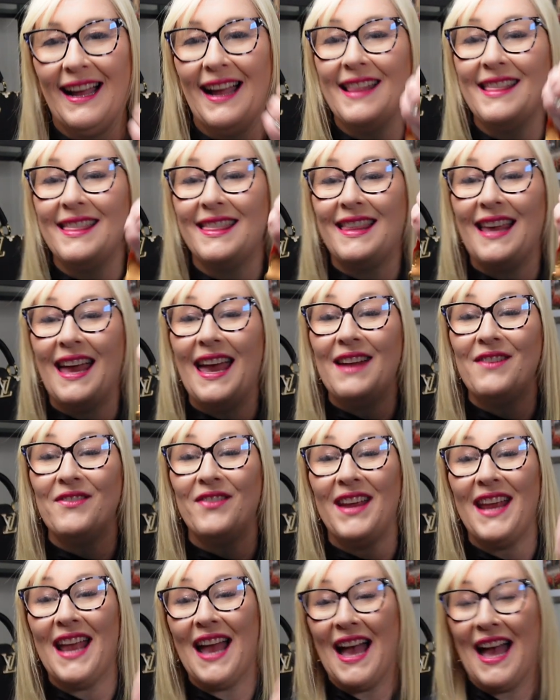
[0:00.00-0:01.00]
And then
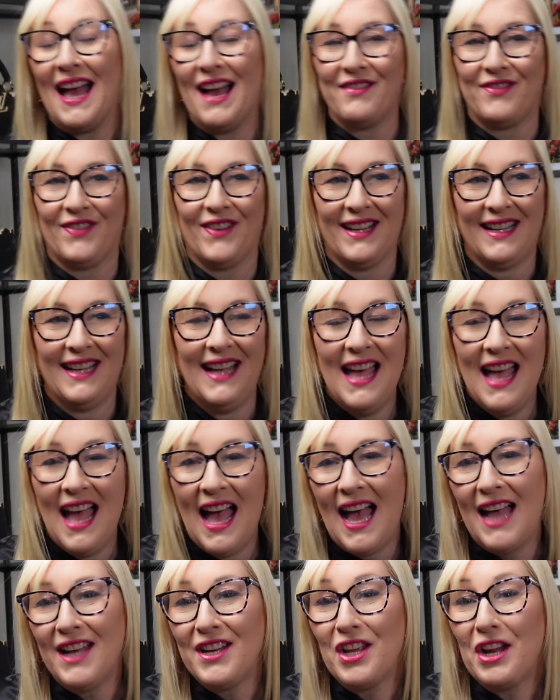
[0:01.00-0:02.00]
we have,
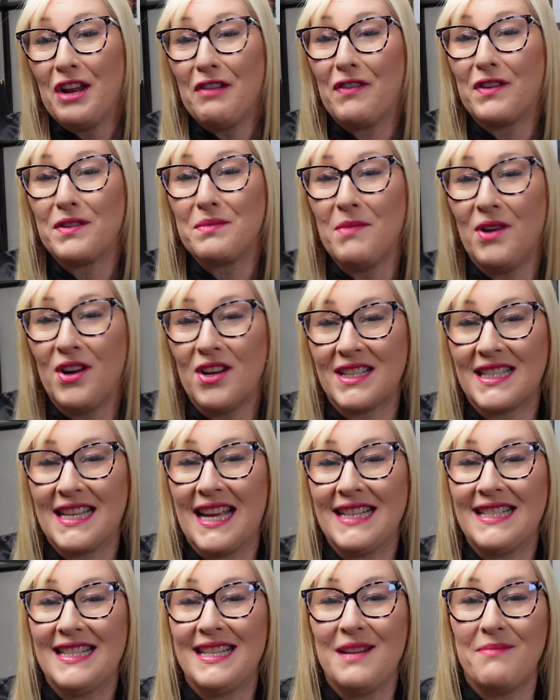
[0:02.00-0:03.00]
I don't know if I was more
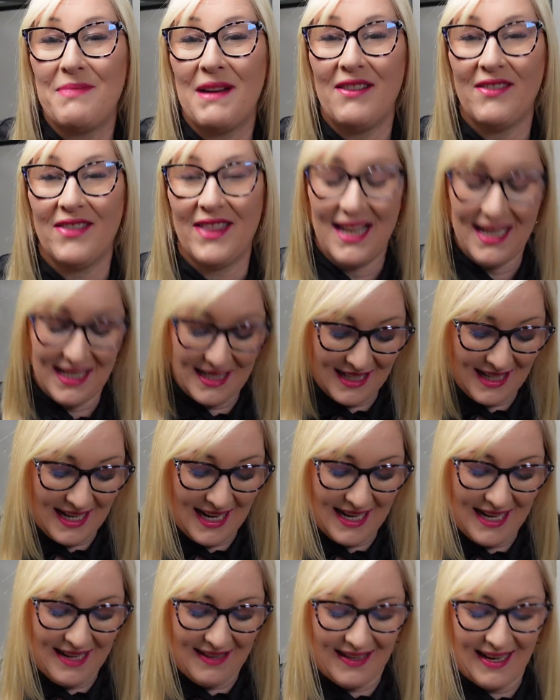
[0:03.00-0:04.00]
excited about this than
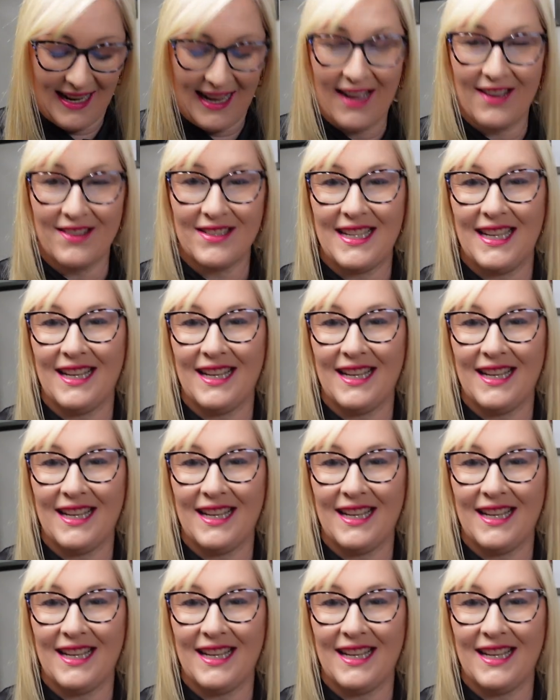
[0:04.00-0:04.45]
anything else,